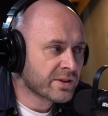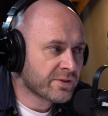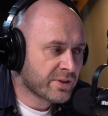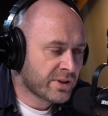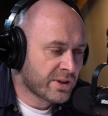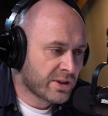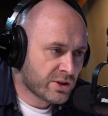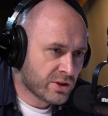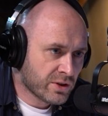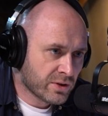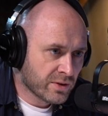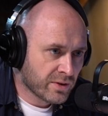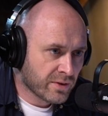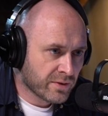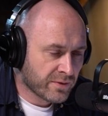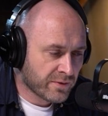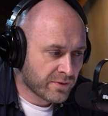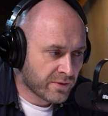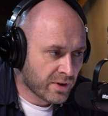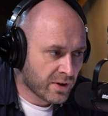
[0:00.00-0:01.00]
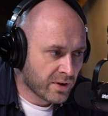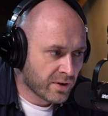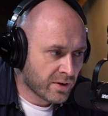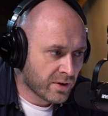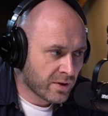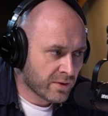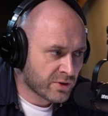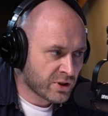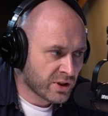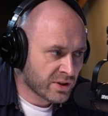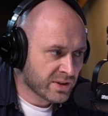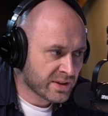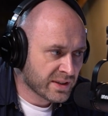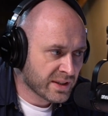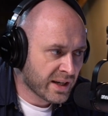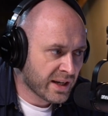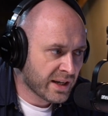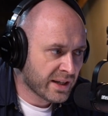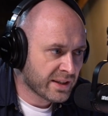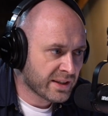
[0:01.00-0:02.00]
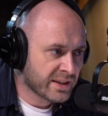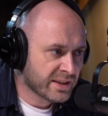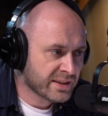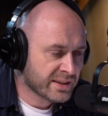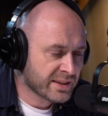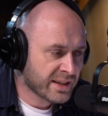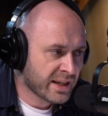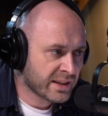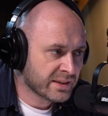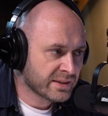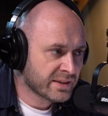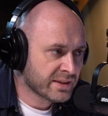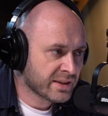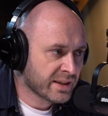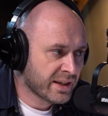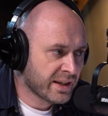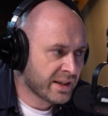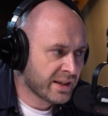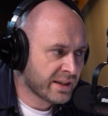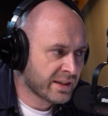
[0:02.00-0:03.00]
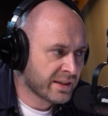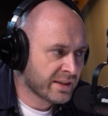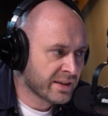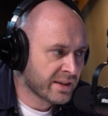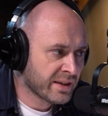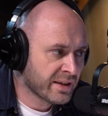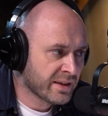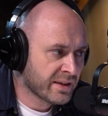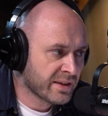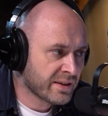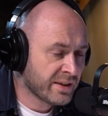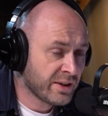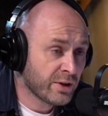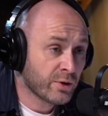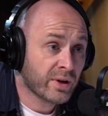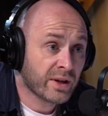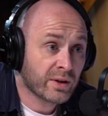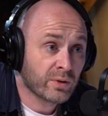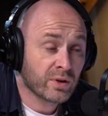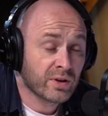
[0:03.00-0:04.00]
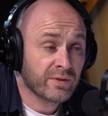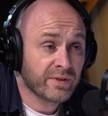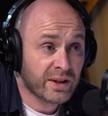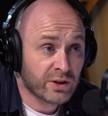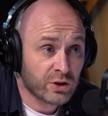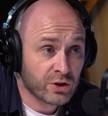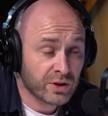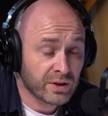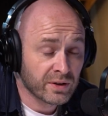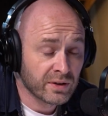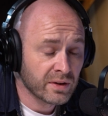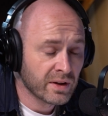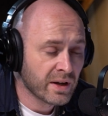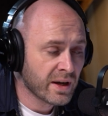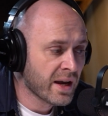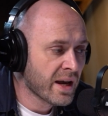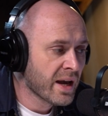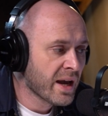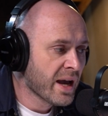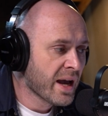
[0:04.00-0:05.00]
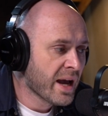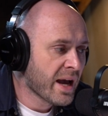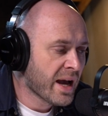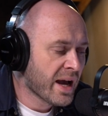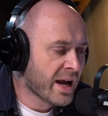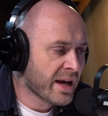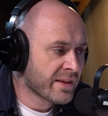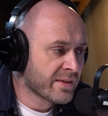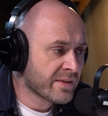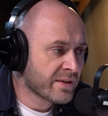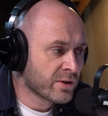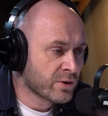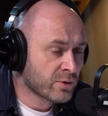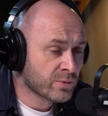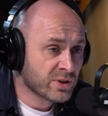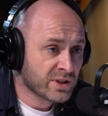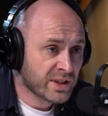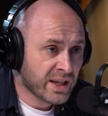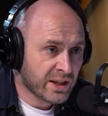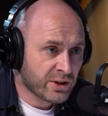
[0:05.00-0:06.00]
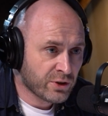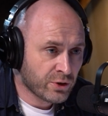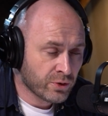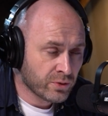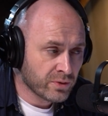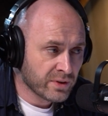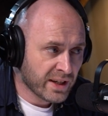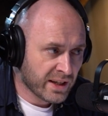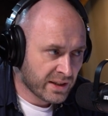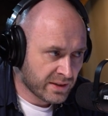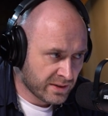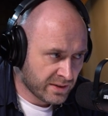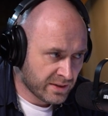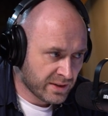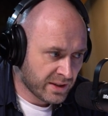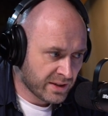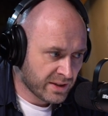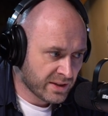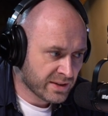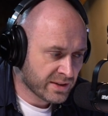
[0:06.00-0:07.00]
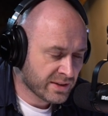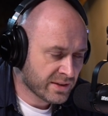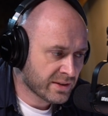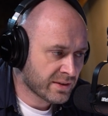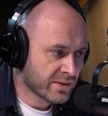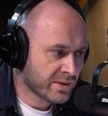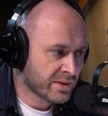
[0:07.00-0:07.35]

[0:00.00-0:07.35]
definition of genocide is set in the UN Convention and the Rome Statute, and it is